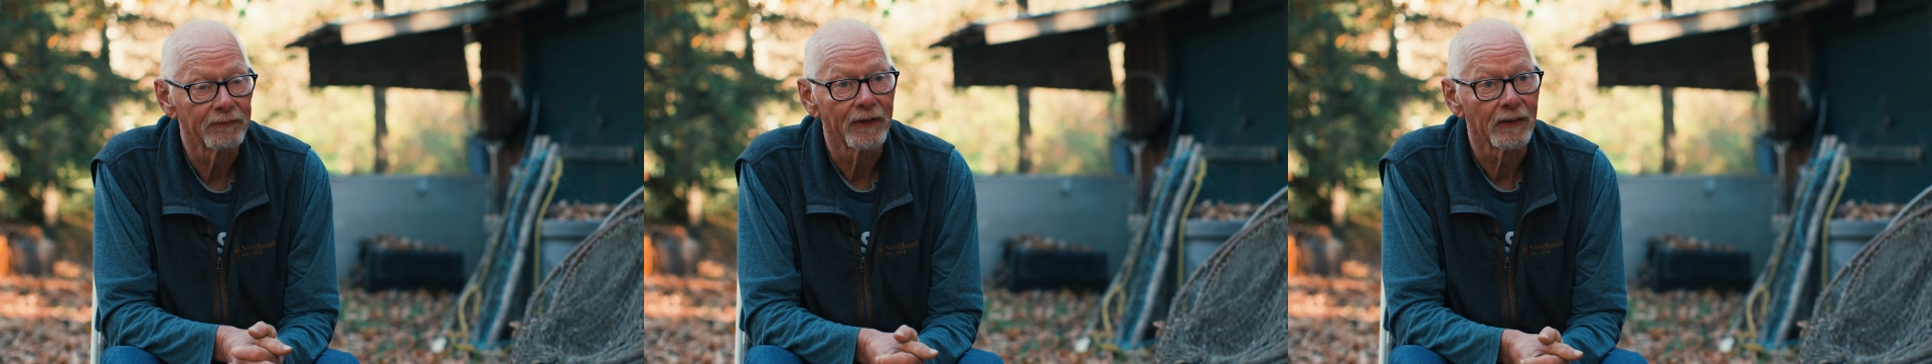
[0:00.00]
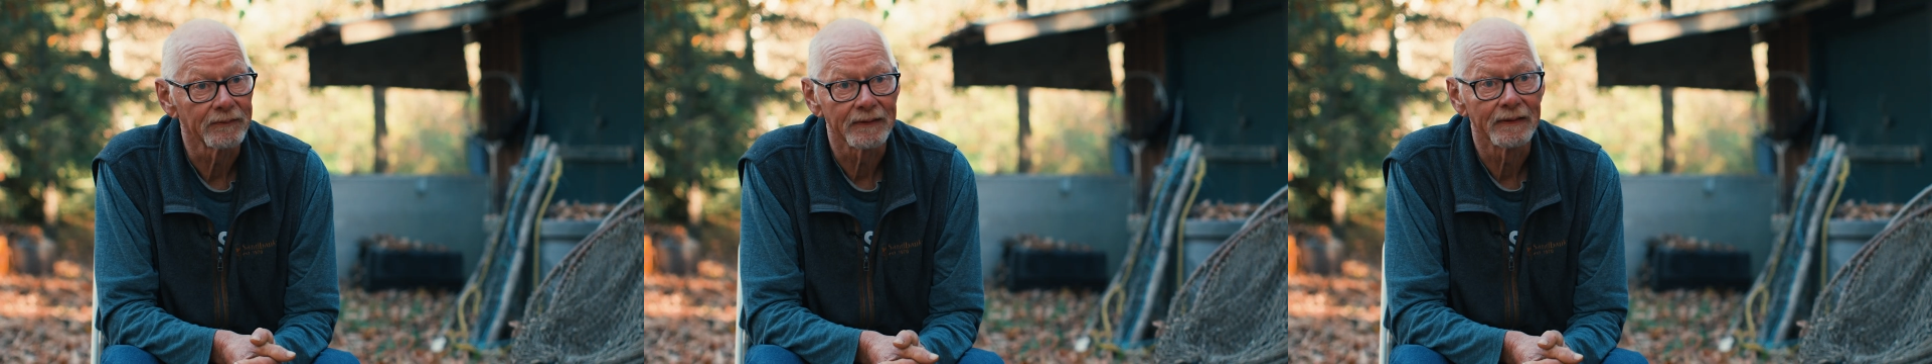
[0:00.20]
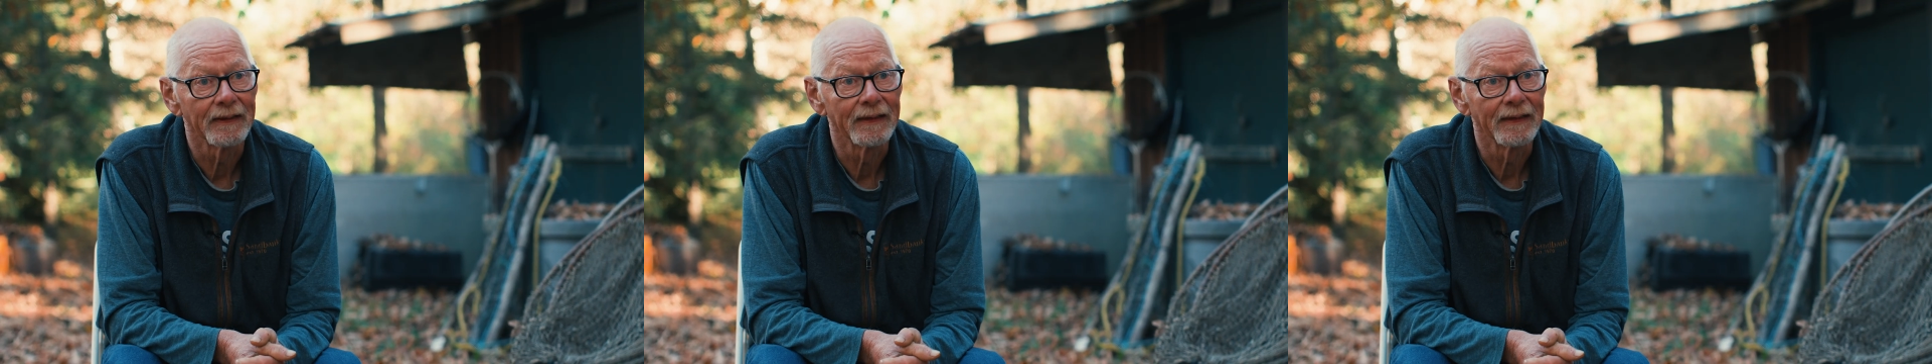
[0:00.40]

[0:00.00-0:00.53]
felt in